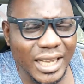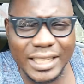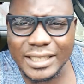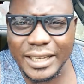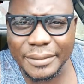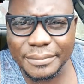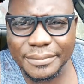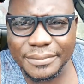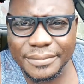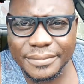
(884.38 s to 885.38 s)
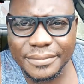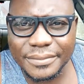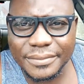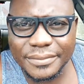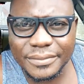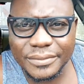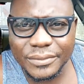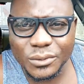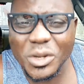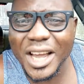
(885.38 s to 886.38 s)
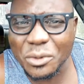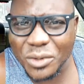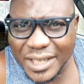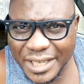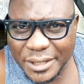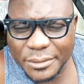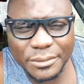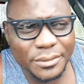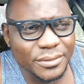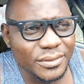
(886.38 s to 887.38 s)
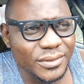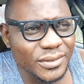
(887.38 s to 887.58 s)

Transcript: And um, where you live.